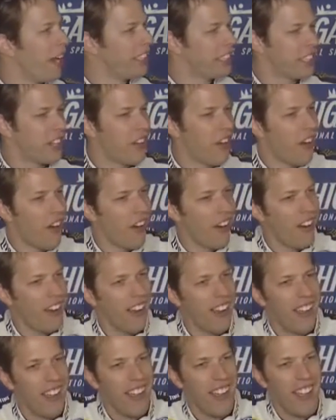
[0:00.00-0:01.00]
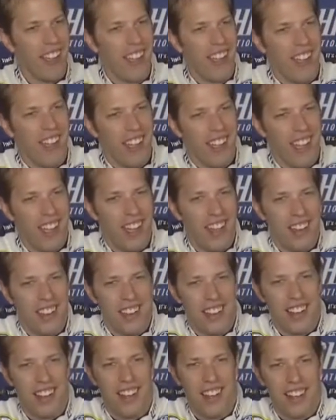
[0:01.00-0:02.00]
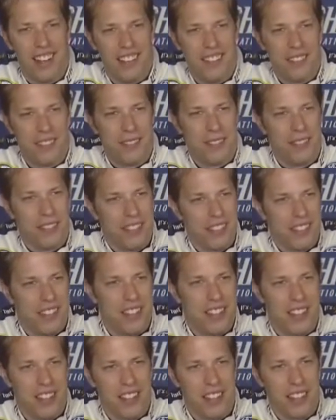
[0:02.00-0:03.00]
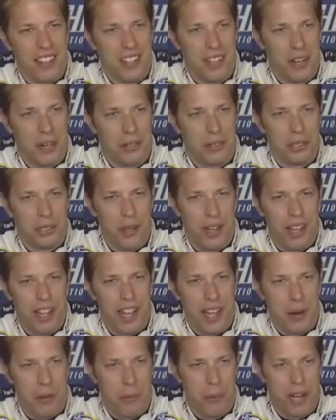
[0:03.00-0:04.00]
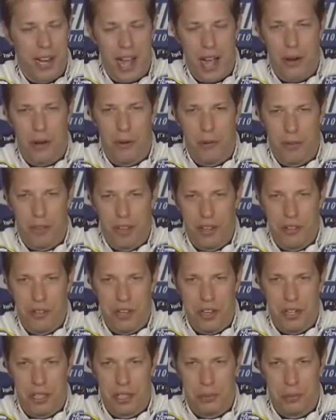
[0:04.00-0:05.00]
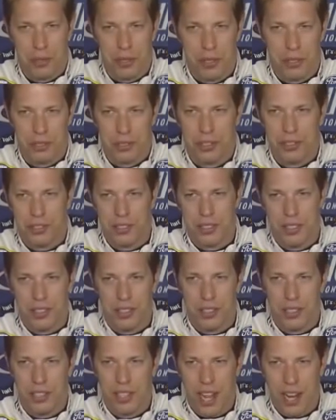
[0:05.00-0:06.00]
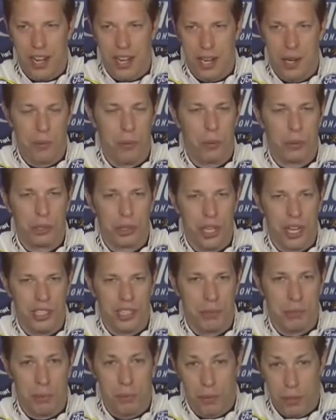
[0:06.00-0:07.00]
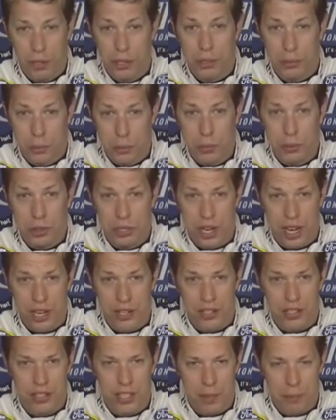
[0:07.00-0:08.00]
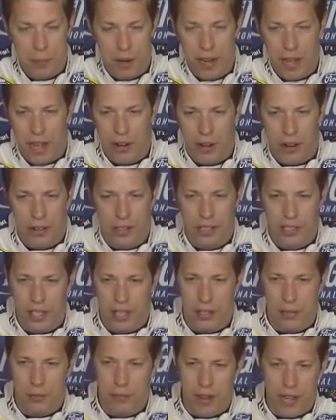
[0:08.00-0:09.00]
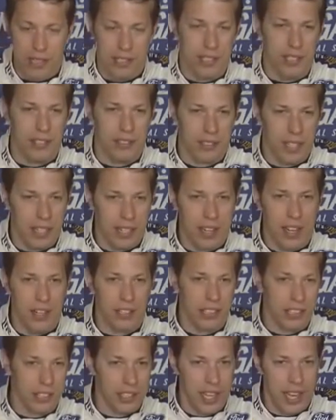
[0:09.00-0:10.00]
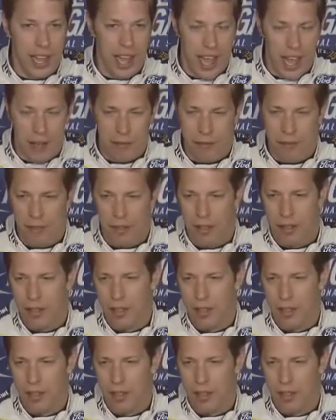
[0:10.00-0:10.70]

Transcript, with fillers: race car. And, uh, you know, so I kind of win out over the engineers when there's not any rules changes. But when there's rules changes, they bring out all these other fancy technologies they have,